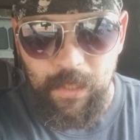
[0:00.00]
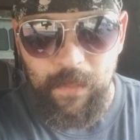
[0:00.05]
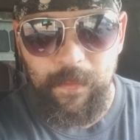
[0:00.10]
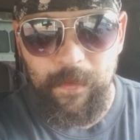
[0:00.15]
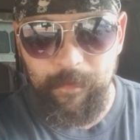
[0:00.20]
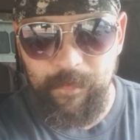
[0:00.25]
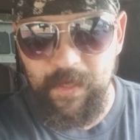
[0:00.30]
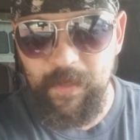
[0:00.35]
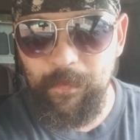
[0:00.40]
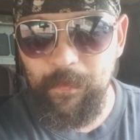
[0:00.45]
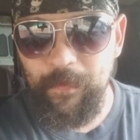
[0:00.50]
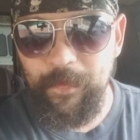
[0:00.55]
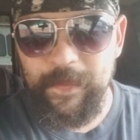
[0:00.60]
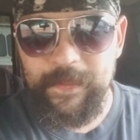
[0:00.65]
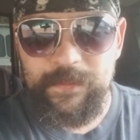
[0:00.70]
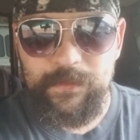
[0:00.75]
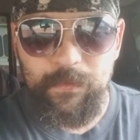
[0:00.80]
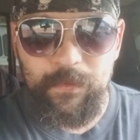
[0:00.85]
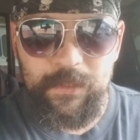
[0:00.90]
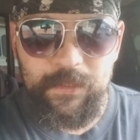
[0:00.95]
The people
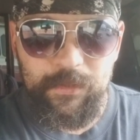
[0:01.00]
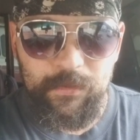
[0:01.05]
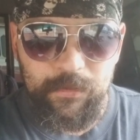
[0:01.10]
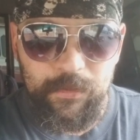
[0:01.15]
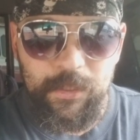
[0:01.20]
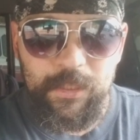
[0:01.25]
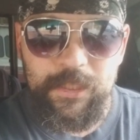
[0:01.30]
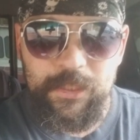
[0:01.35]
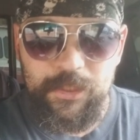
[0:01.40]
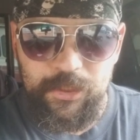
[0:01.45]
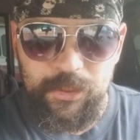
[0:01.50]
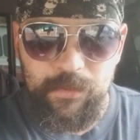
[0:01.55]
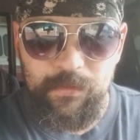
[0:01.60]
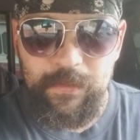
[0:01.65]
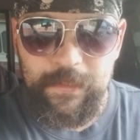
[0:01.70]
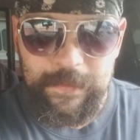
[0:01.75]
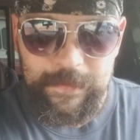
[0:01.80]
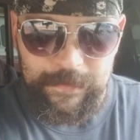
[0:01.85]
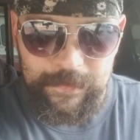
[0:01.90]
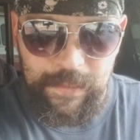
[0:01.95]
that's going to look at you
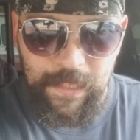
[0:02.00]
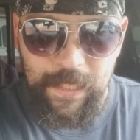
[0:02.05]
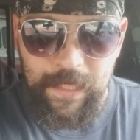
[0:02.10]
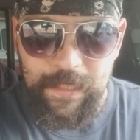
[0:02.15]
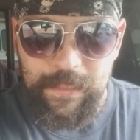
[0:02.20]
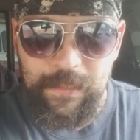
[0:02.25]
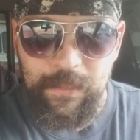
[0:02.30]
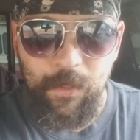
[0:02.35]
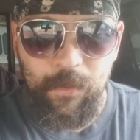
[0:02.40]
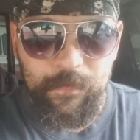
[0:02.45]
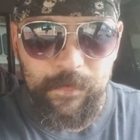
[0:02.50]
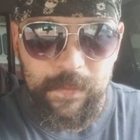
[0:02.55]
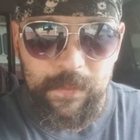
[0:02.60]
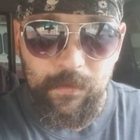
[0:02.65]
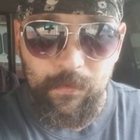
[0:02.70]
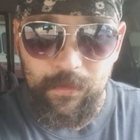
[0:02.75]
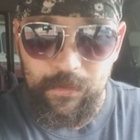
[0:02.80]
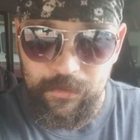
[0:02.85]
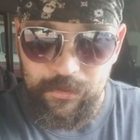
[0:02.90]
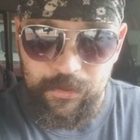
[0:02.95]
and decide, are they
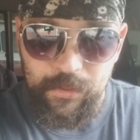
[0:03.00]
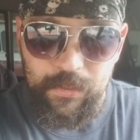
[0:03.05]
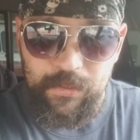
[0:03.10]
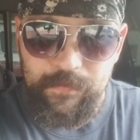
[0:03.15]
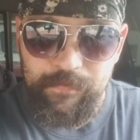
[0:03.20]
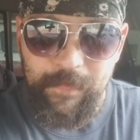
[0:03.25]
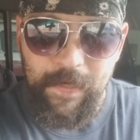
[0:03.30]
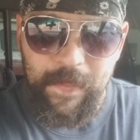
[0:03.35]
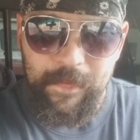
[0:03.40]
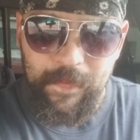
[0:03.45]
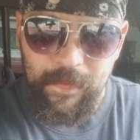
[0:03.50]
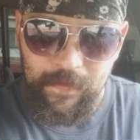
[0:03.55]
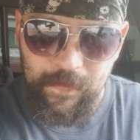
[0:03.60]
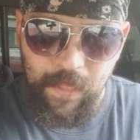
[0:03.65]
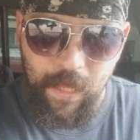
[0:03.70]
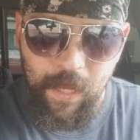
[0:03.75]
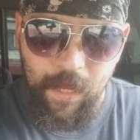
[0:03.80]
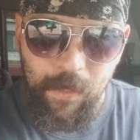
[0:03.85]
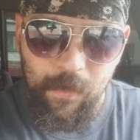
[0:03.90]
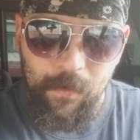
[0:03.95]
going to judge by the
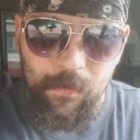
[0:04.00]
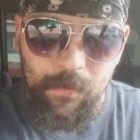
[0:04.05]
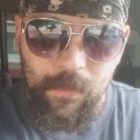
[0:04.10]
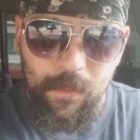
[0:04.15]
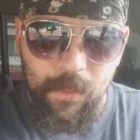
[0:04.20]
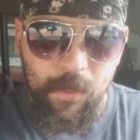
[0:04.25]
law